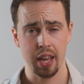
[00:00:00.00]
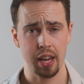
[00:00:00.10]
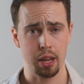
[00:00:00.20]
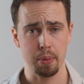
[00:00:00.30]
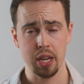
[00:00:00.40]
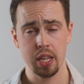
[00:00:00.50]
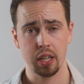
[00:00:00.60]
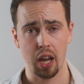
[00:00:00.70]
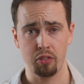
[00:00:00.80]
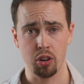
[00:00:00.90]
and a media
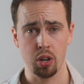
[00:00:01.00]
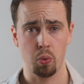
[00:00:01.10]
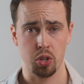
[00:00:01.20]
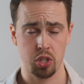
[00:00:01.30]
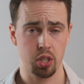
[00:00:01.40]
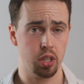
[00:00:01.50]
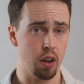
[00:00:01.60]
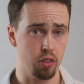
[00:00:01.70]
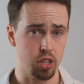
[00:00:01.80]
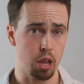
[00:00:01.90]
cover, which
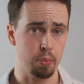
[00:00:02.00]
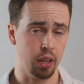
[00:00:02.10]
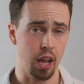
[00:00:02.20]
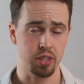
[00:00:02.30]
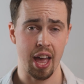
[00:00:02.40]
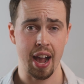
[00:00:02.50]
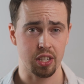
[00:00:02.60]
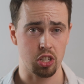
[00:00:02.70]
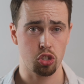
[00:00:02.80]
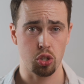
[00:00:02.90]
covers up and allows
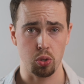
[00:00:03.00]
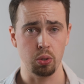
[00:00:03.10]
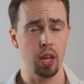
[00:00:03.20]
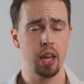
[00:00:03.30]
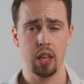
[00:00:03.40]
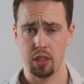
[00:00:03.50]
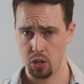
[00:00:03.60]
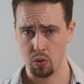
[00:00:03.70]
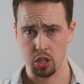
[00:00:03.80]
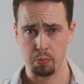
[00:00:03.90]
access to
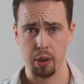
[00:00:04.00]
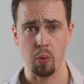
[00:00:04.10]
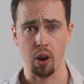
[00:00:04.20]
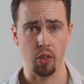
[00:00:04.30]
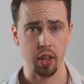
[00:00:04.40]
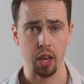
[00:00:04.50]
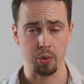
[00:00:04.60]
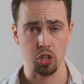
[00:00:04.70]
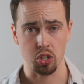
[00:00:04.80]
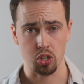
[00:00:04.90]
the USB where all the images are